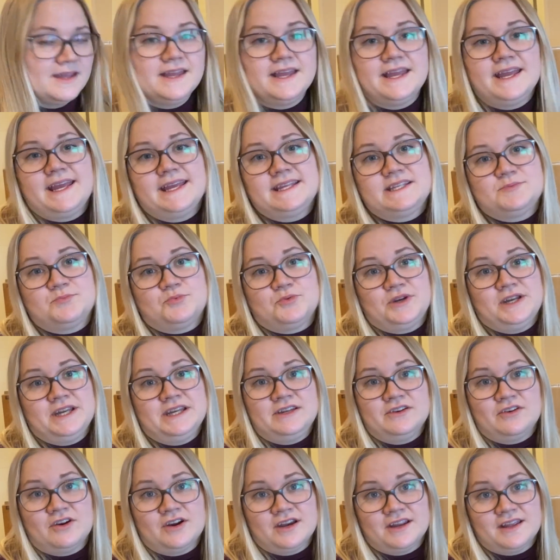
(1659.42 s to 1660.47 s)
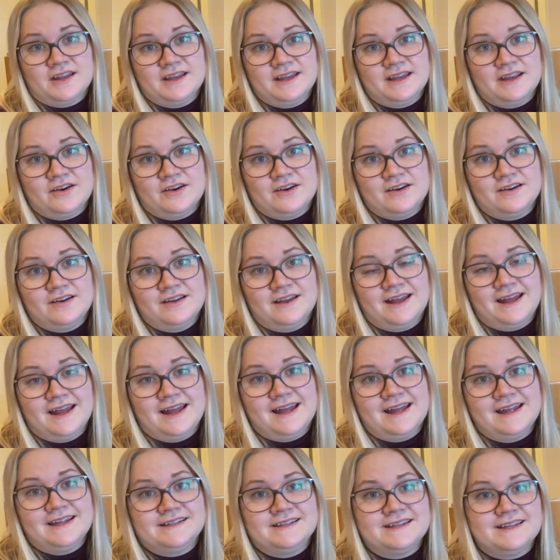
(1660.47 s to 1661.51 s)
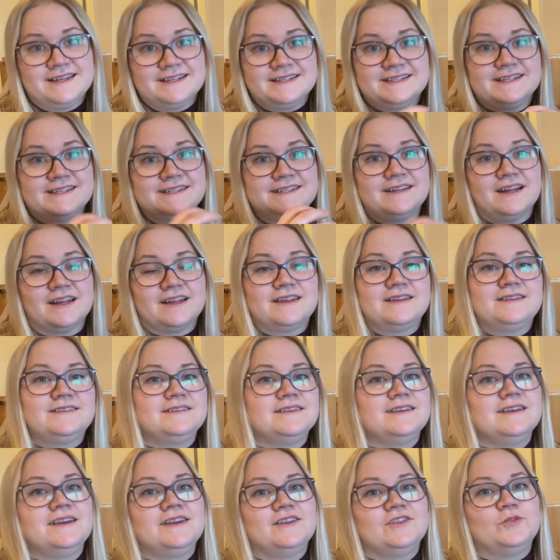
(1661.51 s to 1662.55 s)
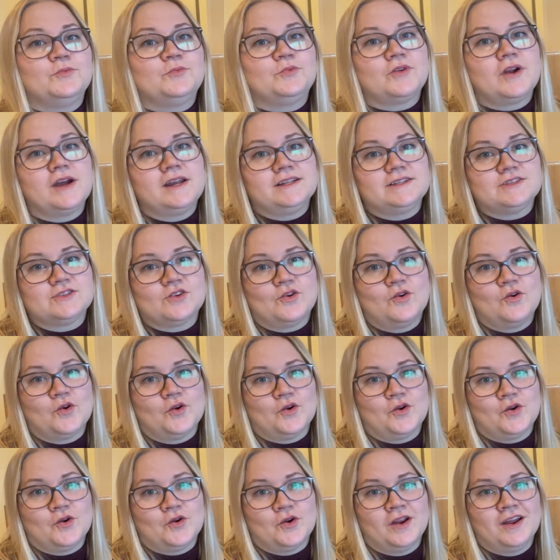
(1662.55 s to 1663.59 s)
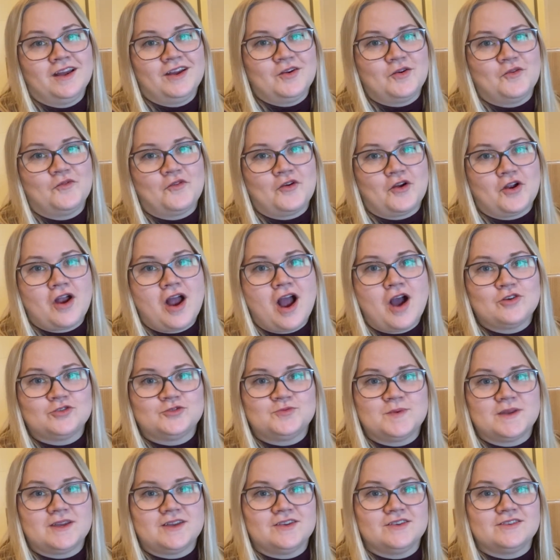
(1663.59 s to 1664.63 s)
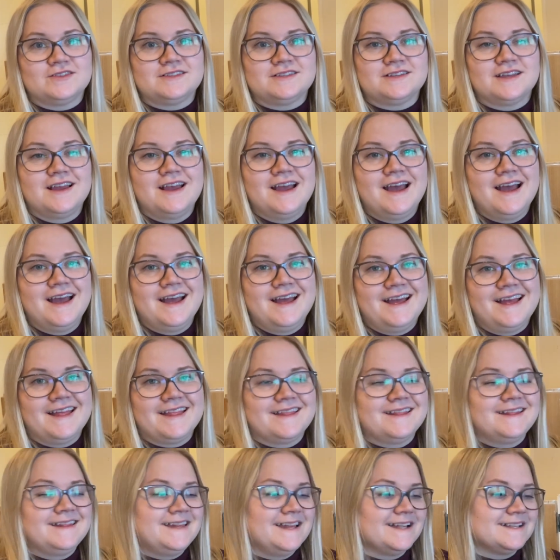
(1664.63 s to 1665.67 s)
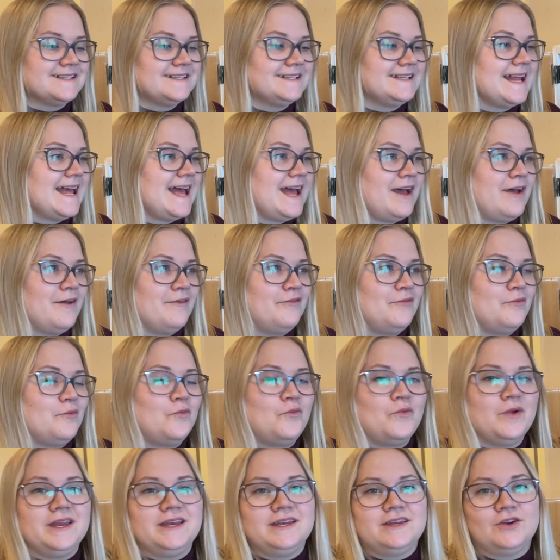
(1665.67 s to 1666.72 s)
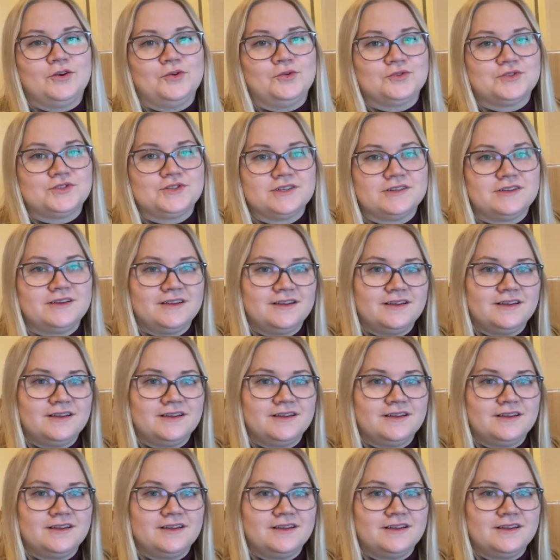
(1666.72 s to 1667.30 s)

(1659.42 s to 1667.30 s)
It's pretty dark here, and this is not the brightest corner of our house because it doesn't have windows